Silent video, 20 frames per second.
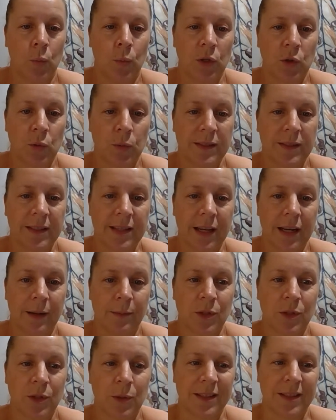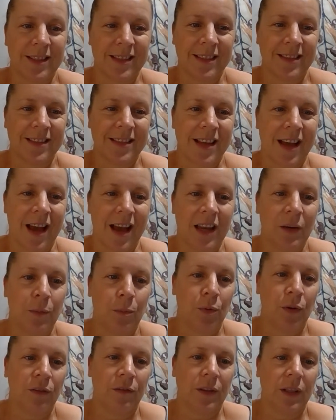which was set up to assist the
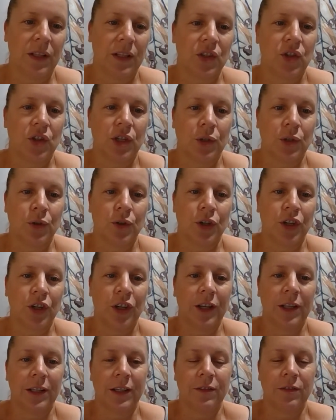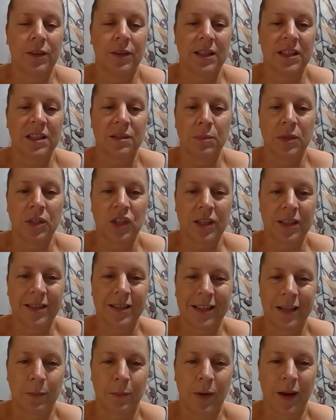underprivileged children who live in this
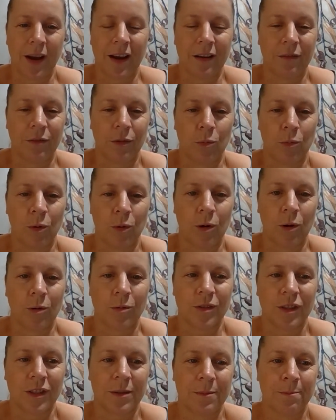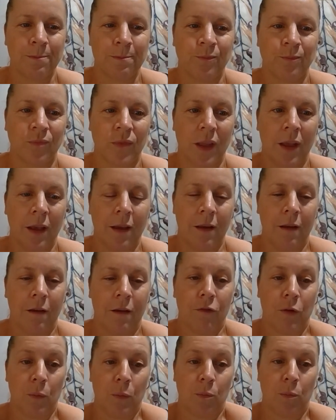majestic part of the world.
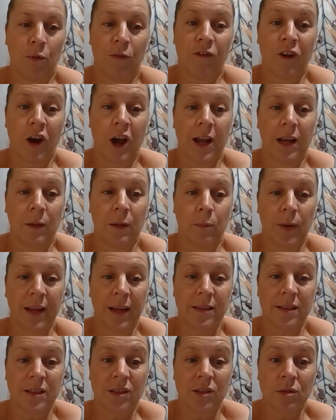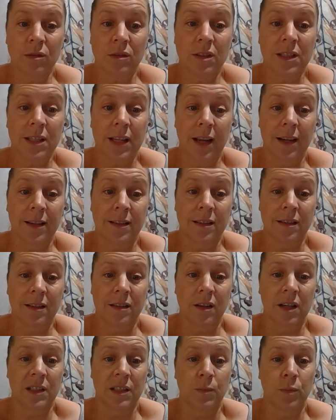From providing pencils,
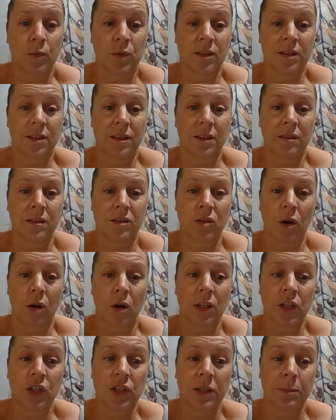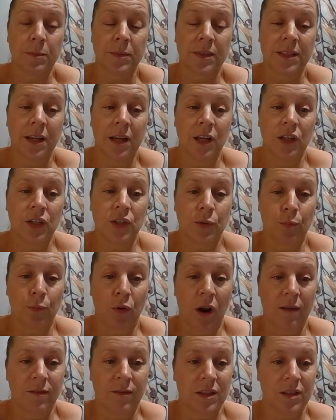exercise books and scholarships to
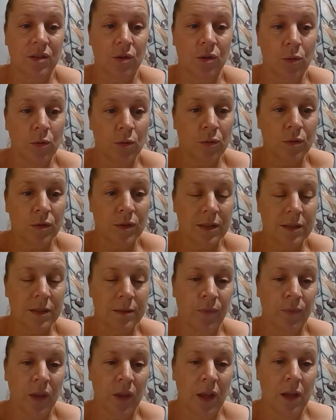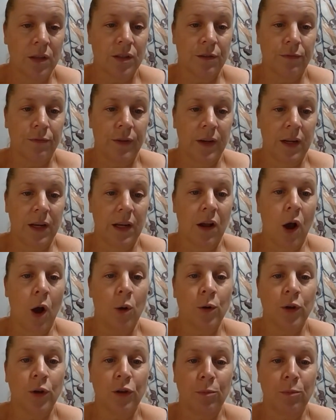private schools, to feeding
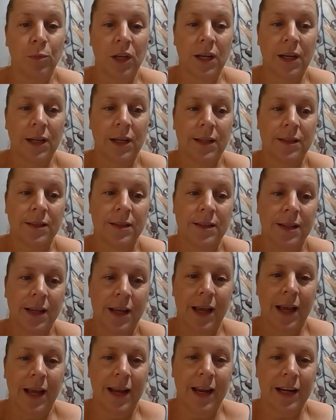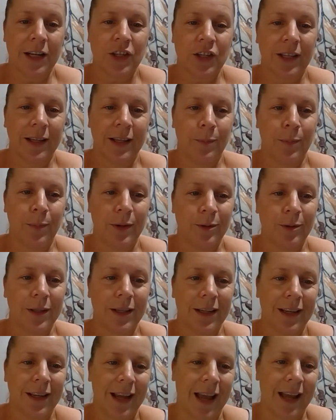whole communities and actually
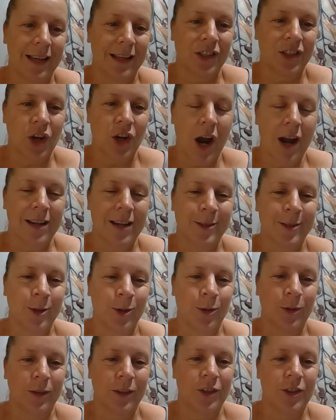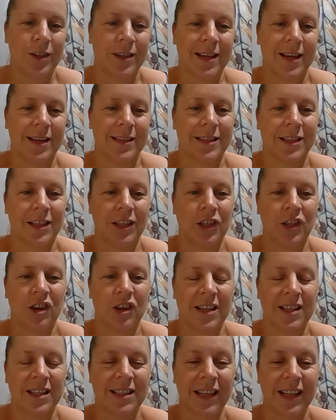building an entire school in
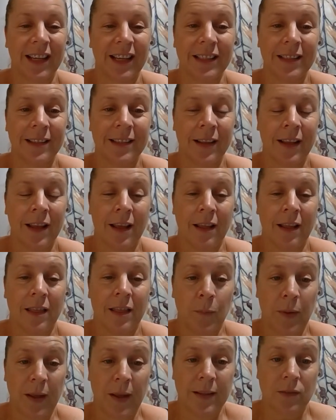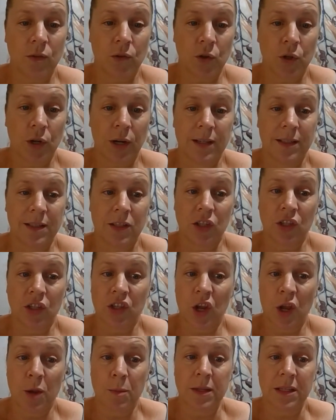2019, the Pencil Tree is
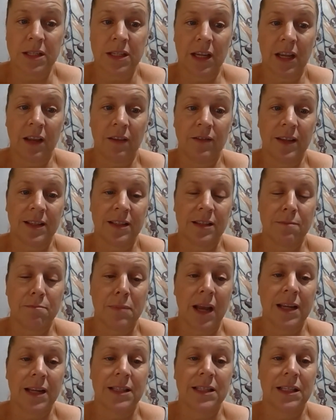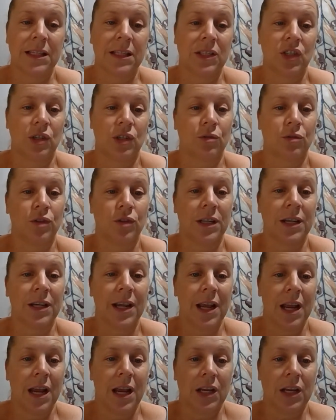determined to give these amazing children
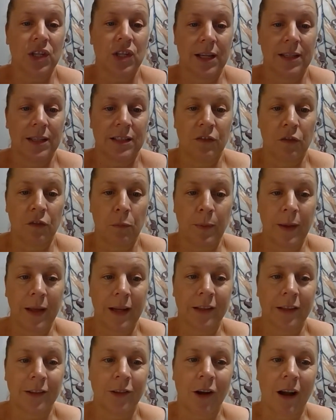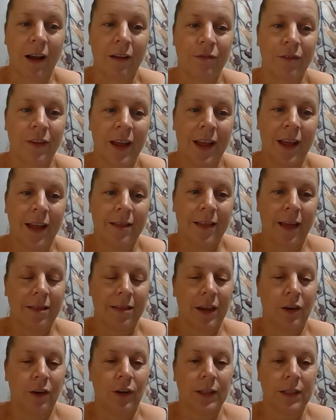a chance of a better life that
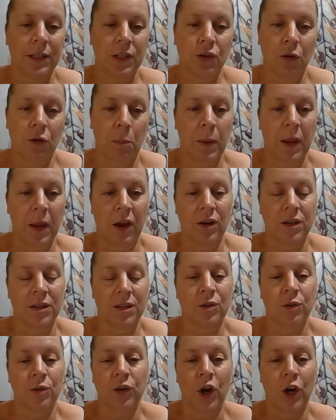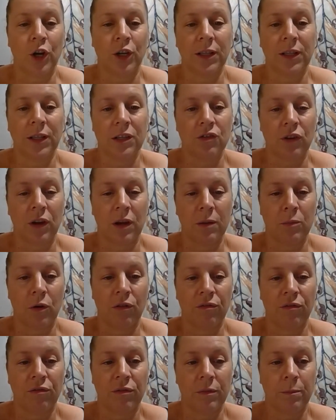their illiterate parents could only dream
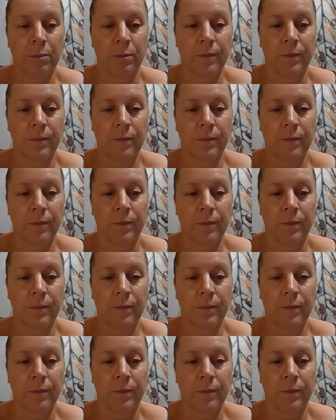of.